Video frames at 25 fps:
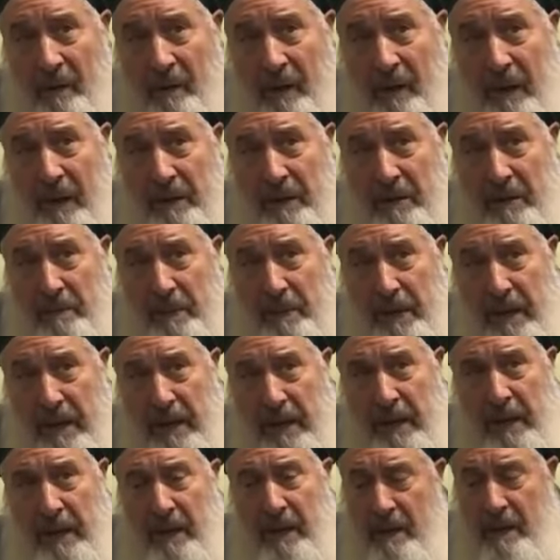At the
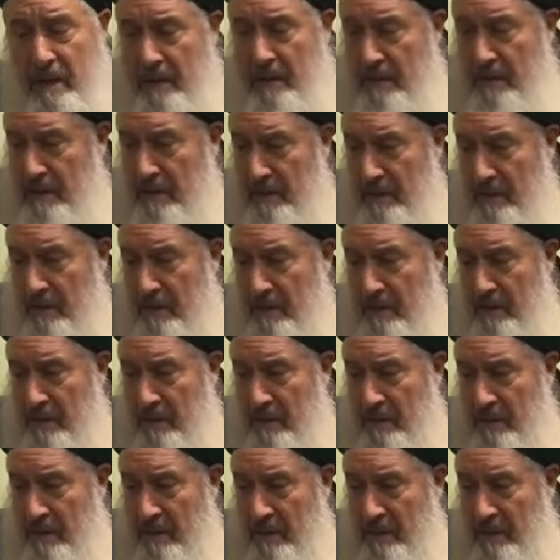beginning
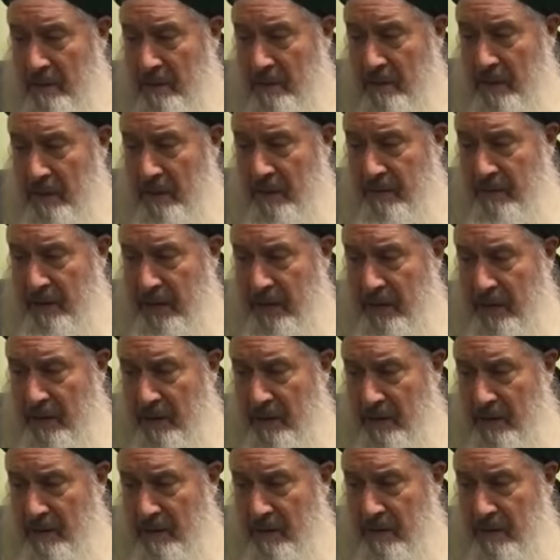of
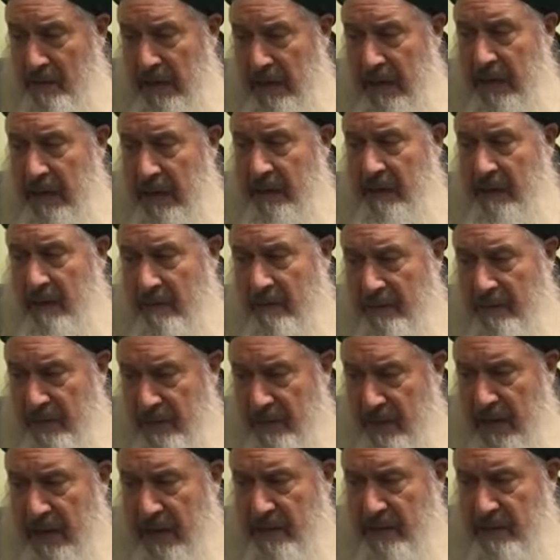a negative, of a
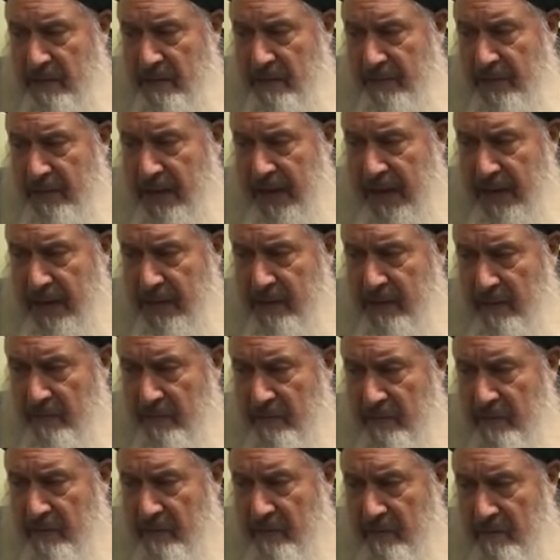test, of a
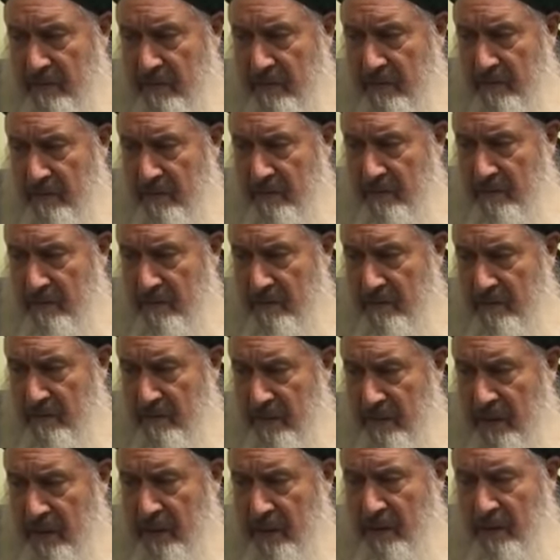negative
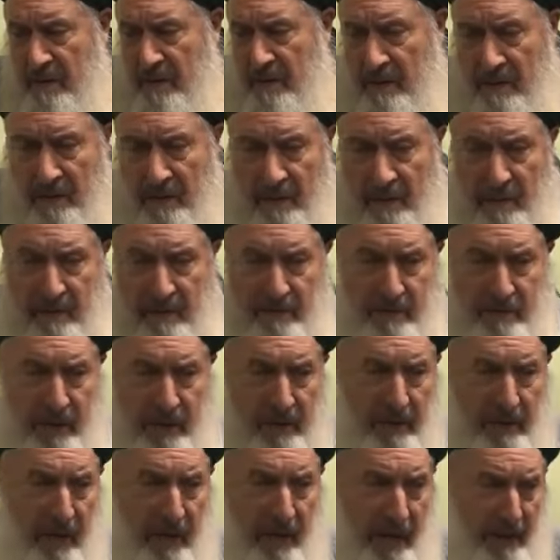thing,
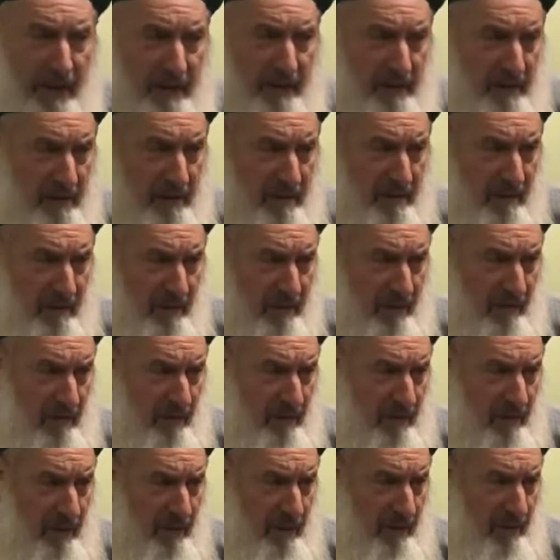shaitan is
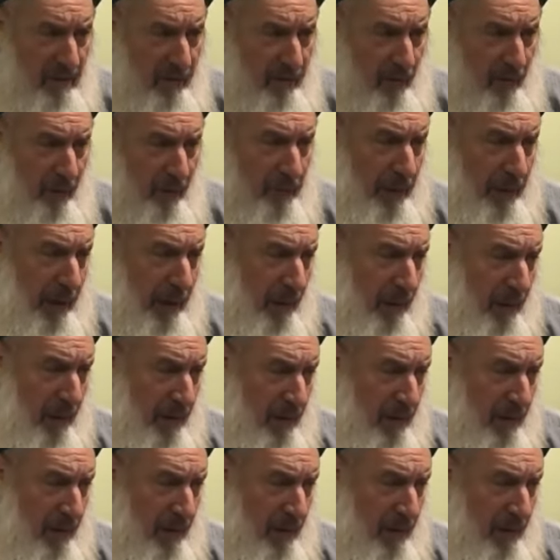in full power.